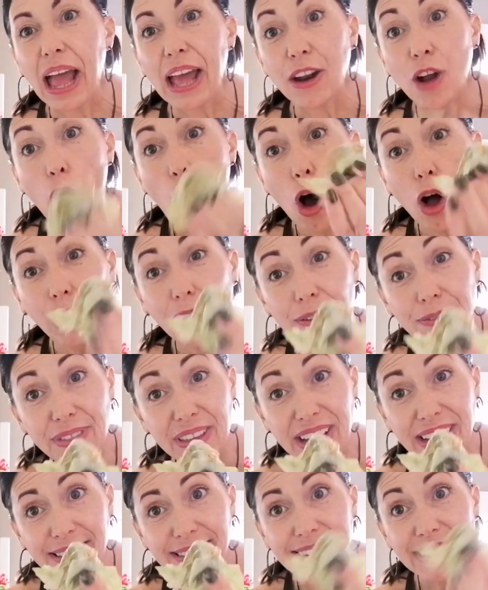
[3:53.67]
And all
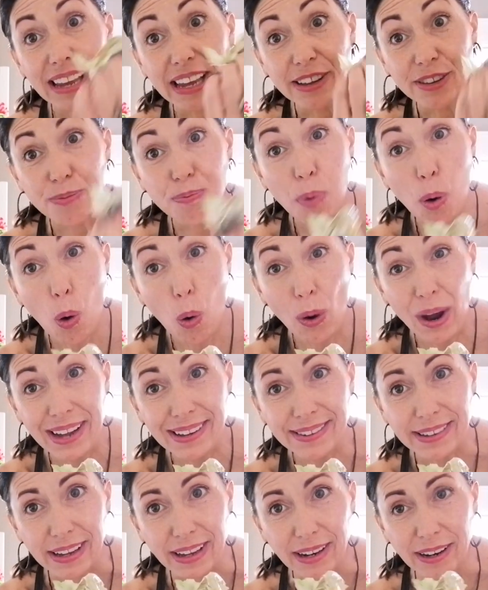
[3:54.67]
of this is
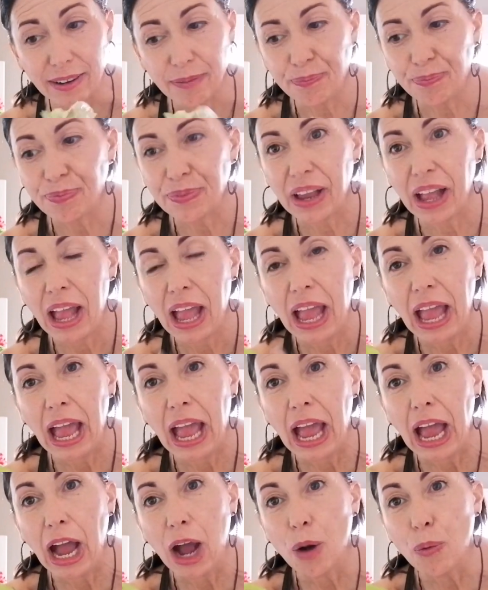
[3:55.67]
poison.
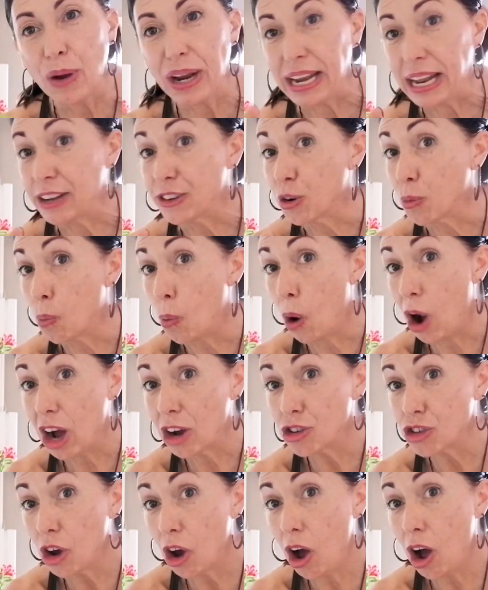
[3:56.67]
We need to
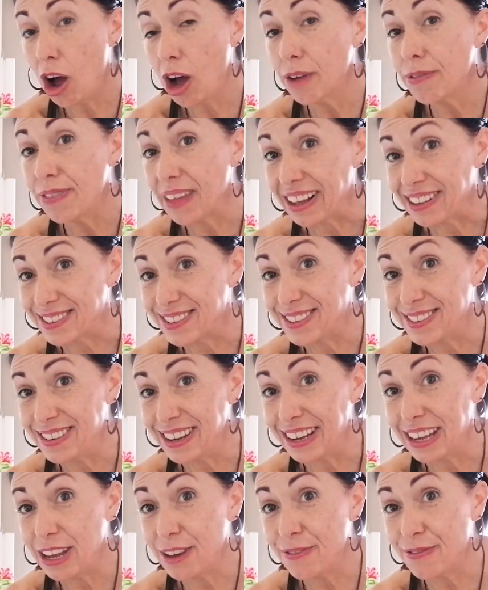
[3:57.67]
wash off that
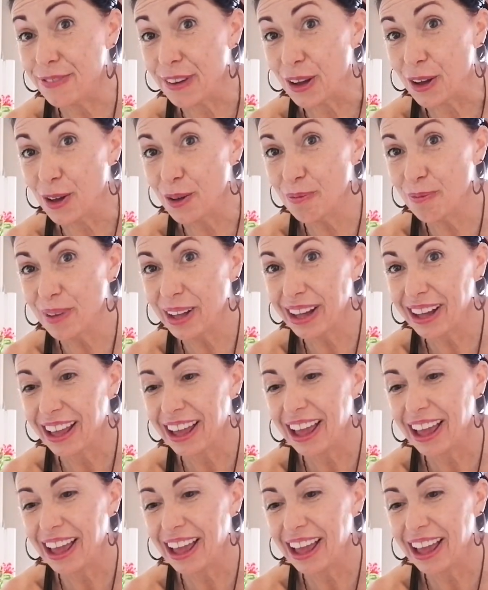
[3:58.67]
sticky film.